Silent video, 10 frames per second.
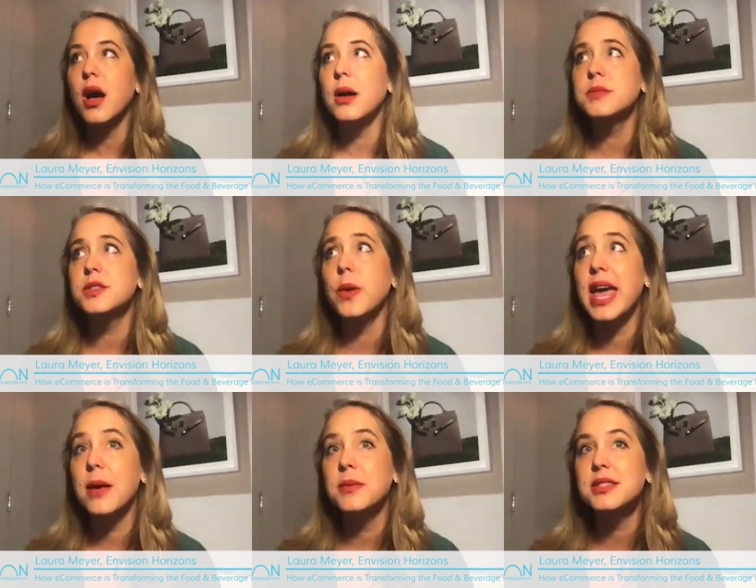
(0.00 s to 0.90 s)
So
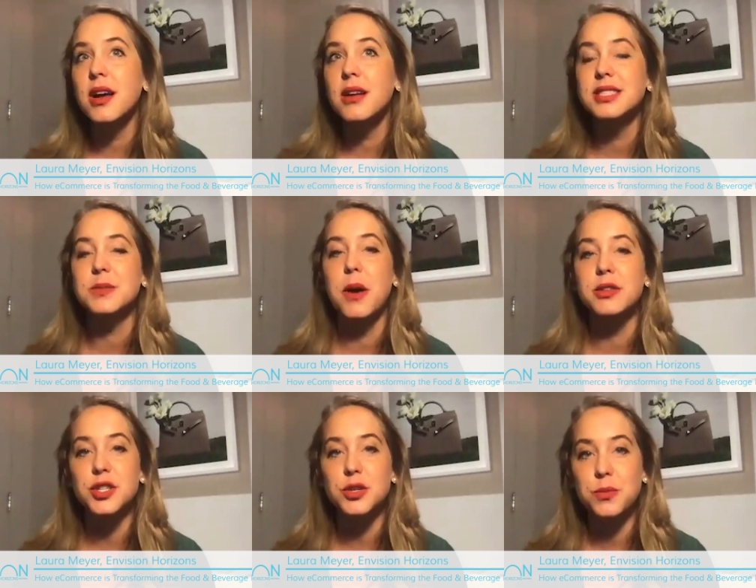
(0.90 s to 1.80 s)
Amazon
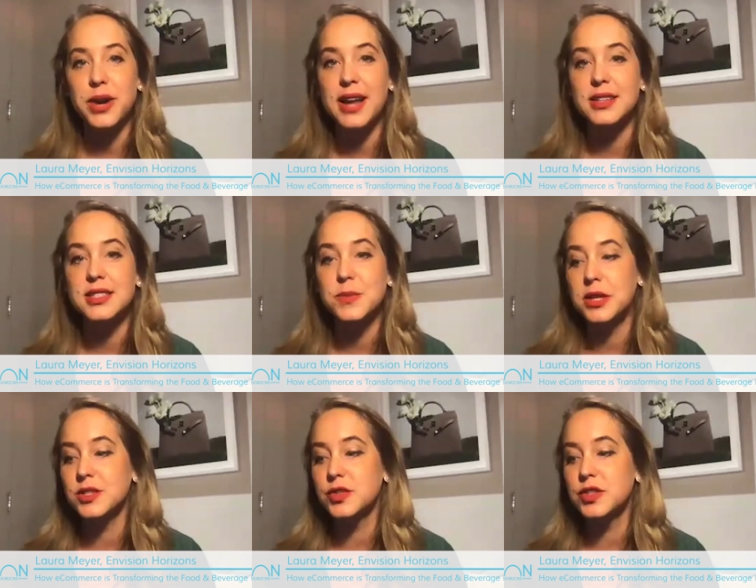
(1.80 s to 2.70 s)
sponsored brand and
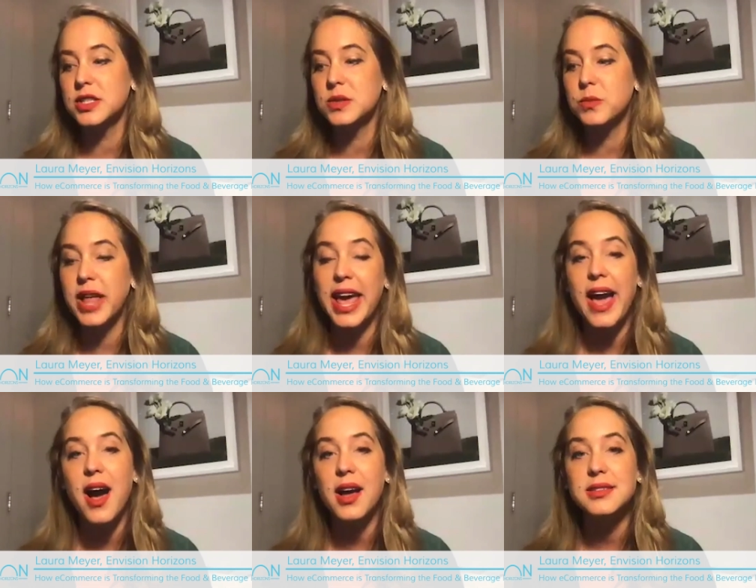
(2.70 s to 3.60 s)
sponsored display
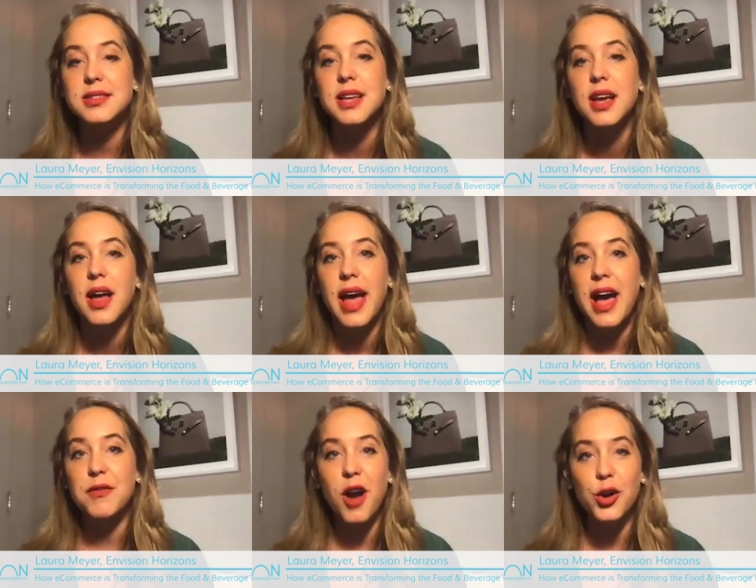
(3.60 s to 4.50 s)
ads
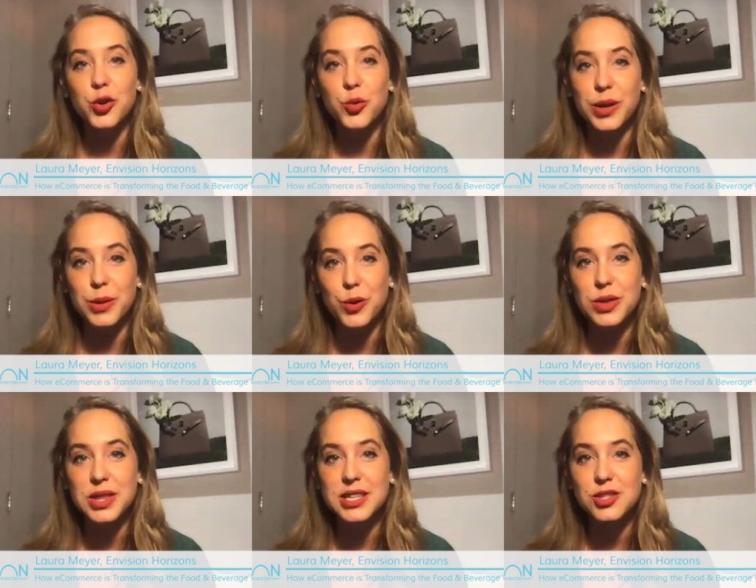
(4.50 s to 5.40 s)
have gotten a
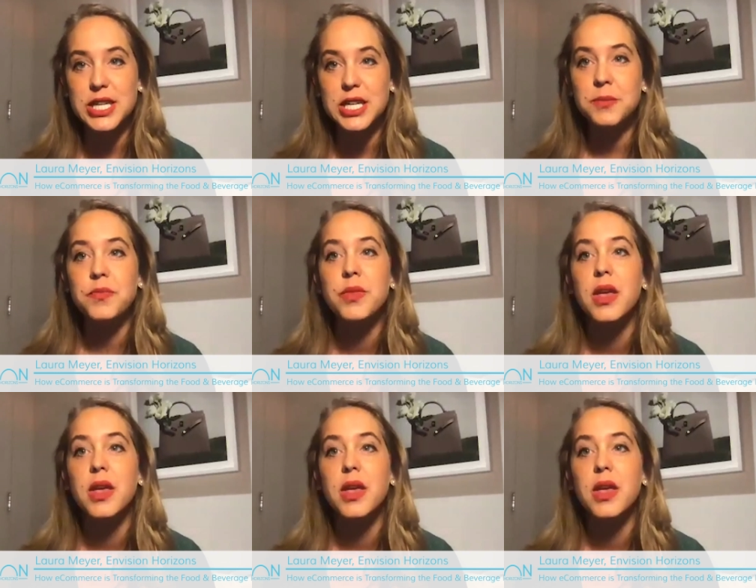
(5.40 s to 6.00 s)
reboot this year.